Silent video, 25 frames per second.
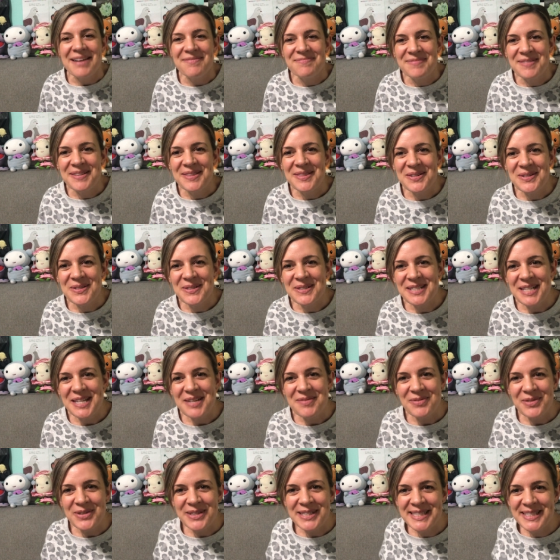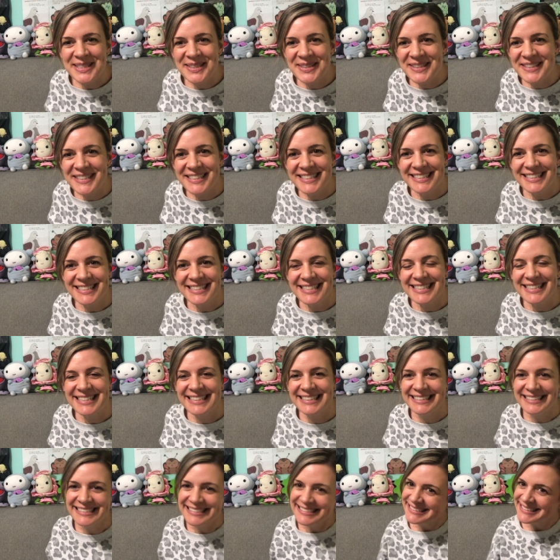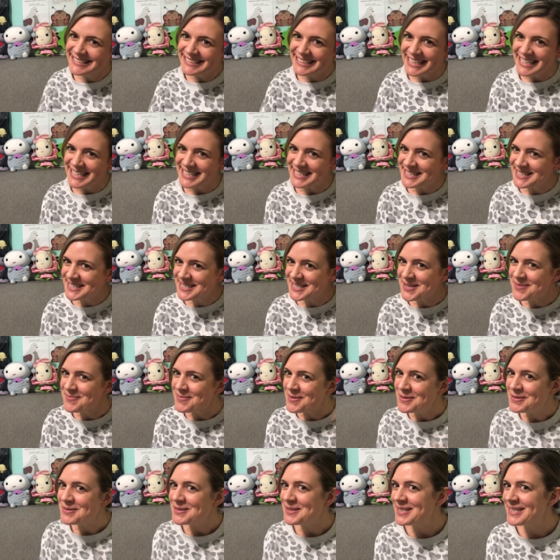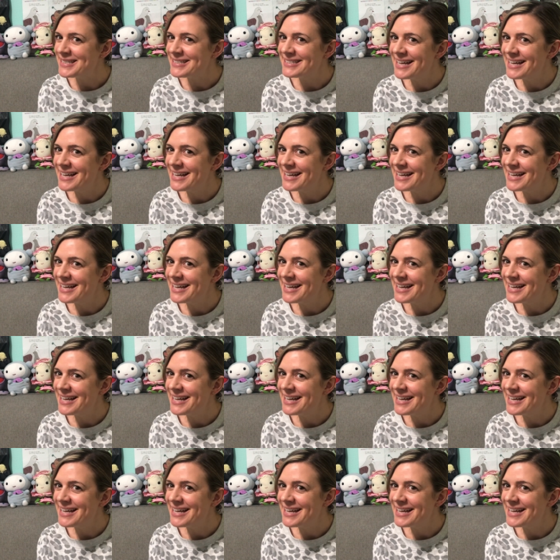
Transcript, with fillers: Happy Thursday, boys and girls. It's Kimochi